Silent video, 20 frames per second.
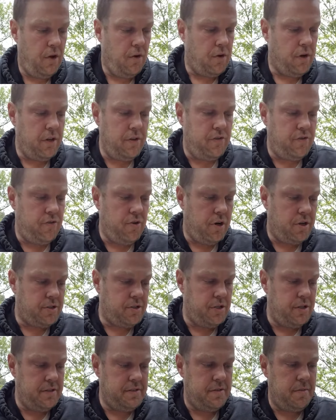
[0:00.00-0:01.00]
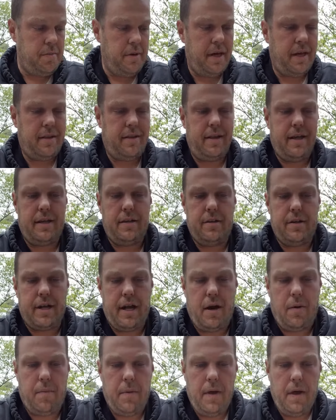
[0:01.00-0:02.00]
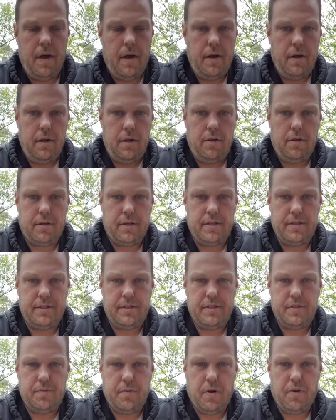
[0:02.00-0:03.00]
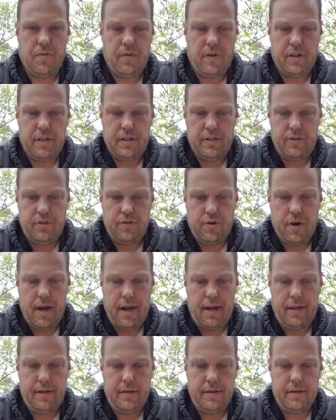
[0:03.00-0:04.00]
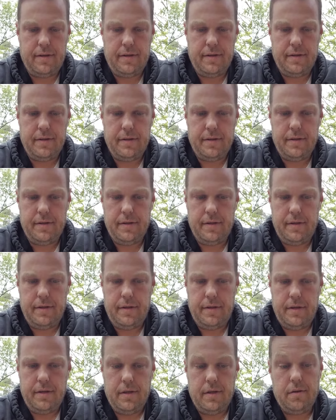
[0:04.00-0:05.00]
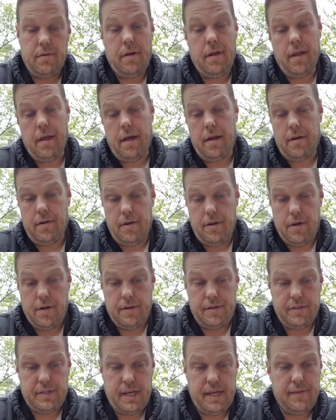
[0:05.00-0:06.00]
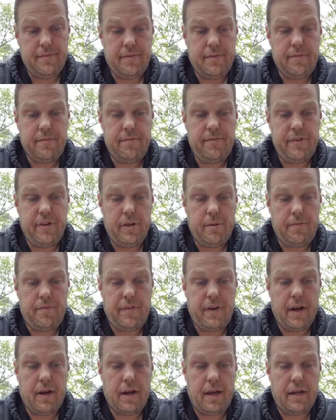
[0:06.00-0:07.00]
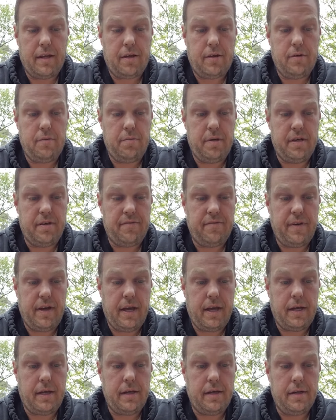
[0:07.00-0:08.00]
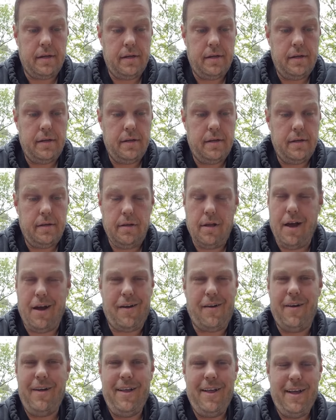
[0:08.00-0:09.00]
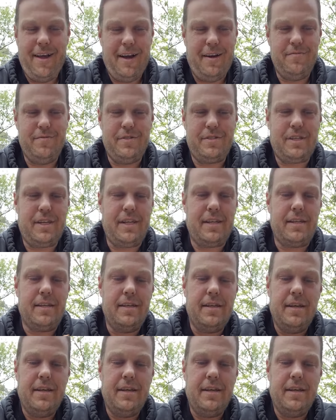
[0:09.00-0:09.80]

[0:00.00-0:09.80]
Construction is a big thing. Look, this is perfectly straight. Well, I don't know. This came from Philip Ferry. It could be a fake. No, I'm just kidding.